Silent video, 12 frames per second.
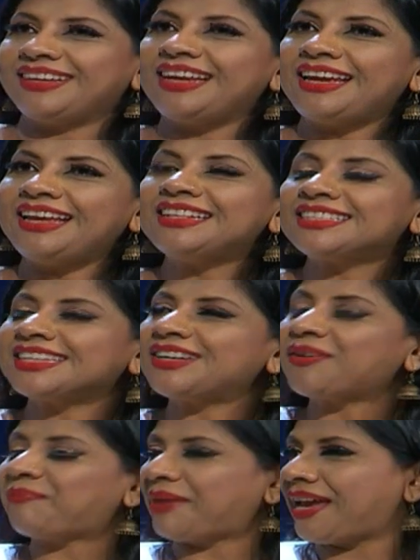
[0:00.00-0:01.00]
instead
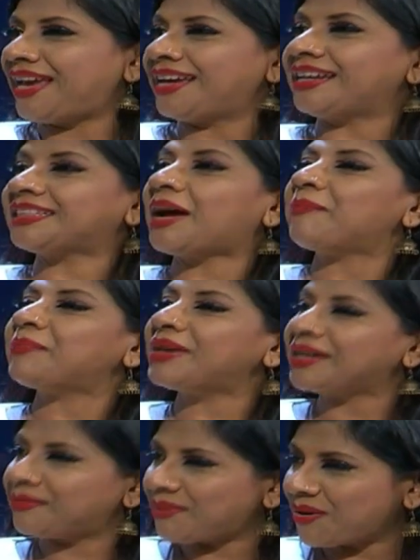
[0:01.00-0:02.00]
of paying a
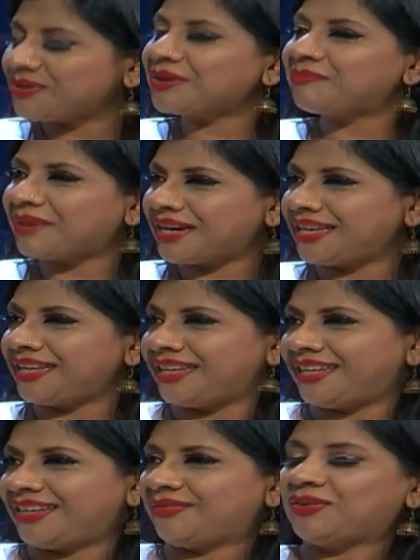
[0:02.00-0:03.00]
thumping amount of money
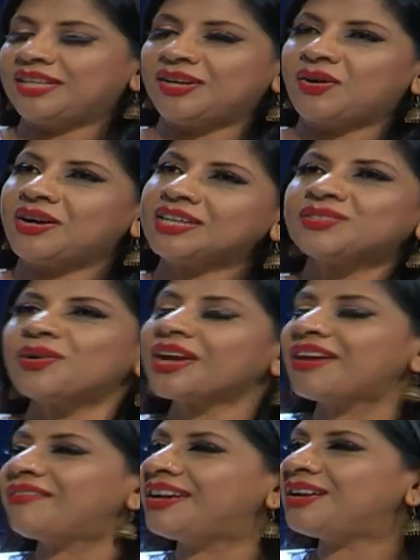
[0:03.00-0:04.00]
for the lawyers,
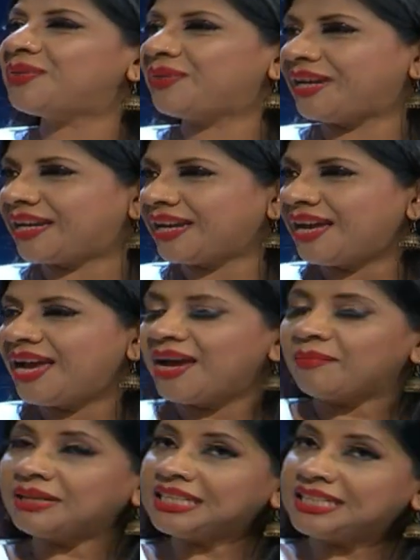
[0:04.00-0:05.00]
okay, we'll do it.
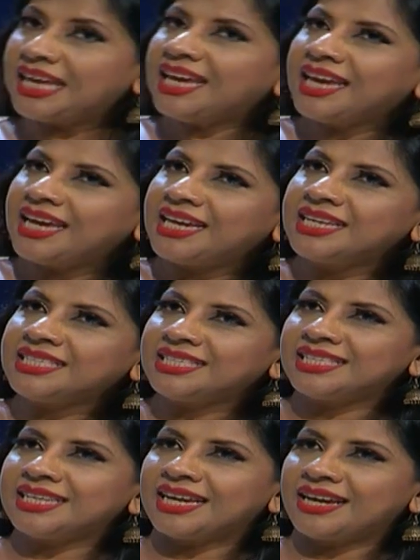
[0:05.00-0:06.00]
But the thing
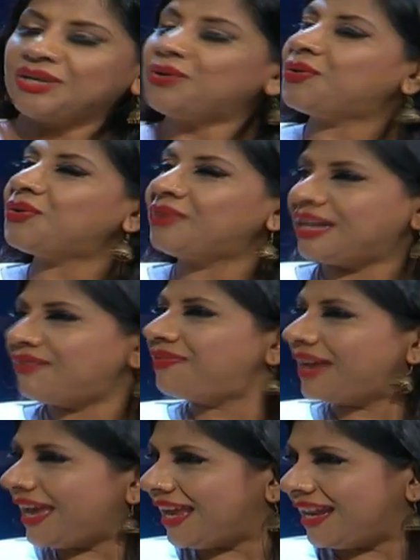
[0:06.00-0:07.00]
is, you will
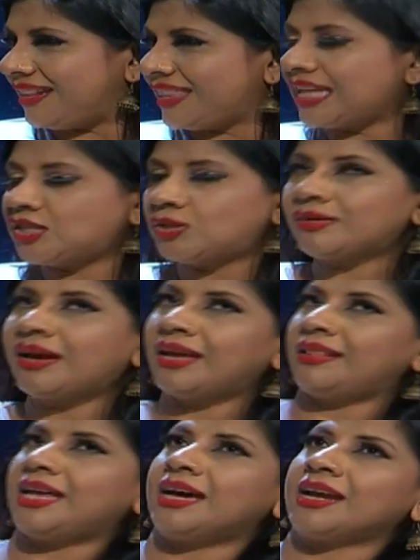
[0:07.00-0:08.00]
fail. That's why
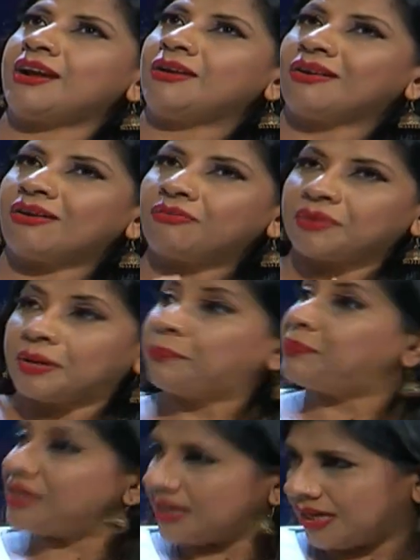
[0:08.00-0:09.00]
there are a lot of
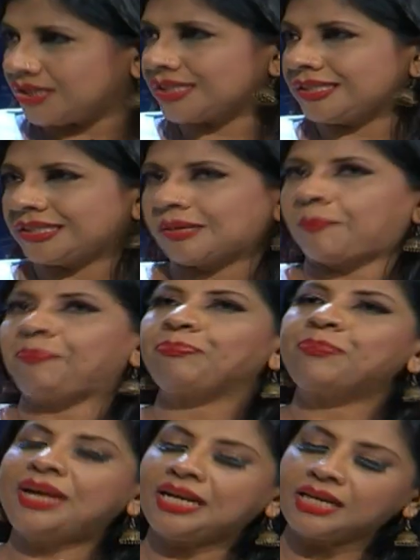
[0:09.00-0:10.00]
applications,
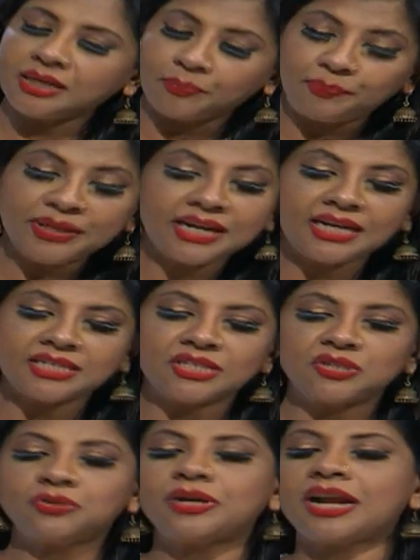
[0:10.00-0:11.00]
patent
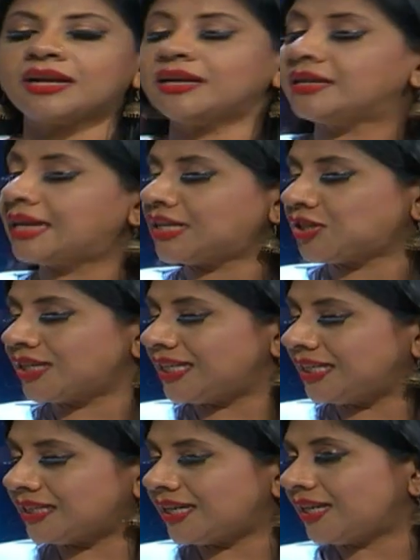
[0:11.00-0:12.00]
applications to National
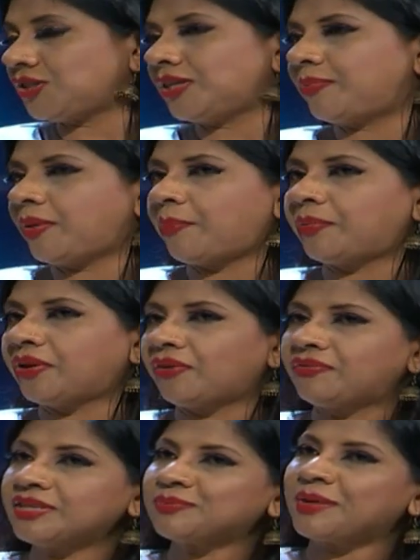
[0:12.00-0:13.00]
Intellectual Property
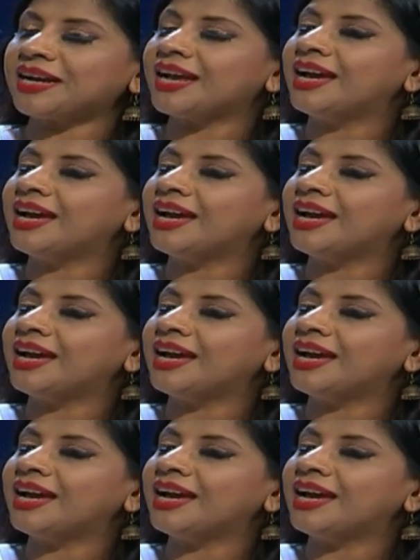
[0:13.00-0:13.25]
Office, but